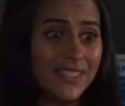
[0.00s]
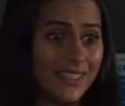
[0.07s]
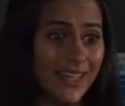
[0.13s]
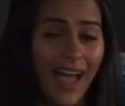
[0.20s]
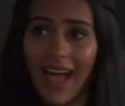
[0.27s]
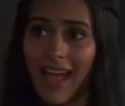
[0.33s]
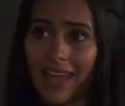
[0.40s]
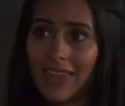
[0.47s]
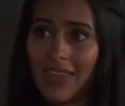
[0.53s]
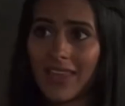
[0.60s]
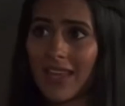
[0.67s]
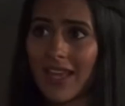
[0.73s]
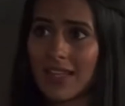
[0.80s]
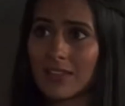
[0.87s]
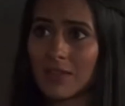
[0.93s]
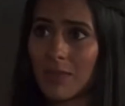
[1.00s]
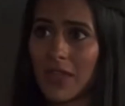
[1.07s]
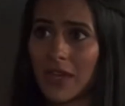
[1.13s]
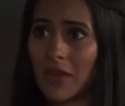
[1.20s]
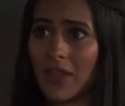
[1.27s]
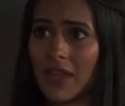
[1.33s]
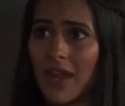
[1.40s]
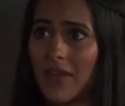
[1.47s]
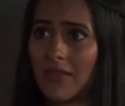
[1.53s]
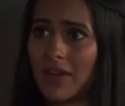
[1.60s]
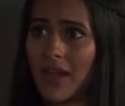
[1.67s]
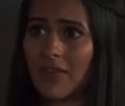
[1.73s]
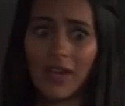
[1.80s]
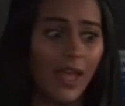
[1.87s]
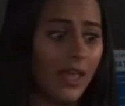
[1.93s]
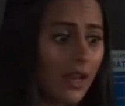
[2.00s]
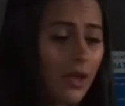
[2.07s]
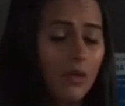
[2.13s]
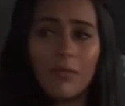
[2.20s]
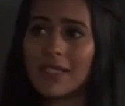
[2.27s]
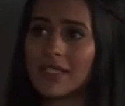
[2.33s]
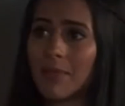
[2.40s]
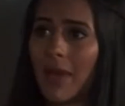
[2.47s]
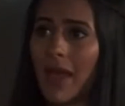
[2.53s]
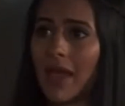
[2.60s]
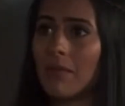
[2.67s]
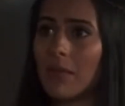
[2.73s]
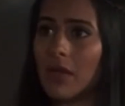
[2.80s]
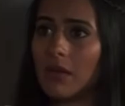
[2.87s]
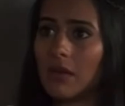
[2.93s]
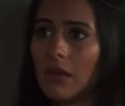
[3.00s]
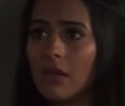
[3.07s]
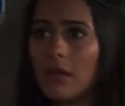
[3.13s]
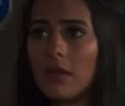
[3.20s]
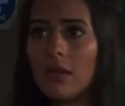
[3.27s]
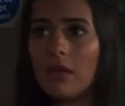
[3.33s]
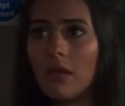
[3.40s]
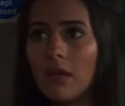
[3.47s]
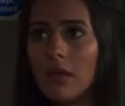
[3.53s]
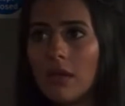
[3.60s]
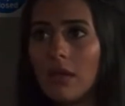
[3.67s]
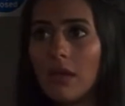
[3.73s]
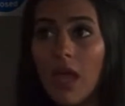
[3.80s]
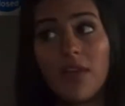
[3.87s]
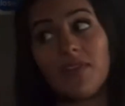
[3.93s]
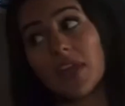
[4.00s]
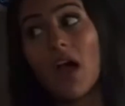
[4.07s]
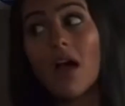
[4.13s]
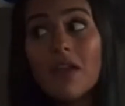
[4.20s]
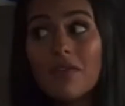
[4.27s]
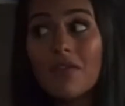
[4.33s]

die than get something on the Never Never, let alone miss a payment. If you can't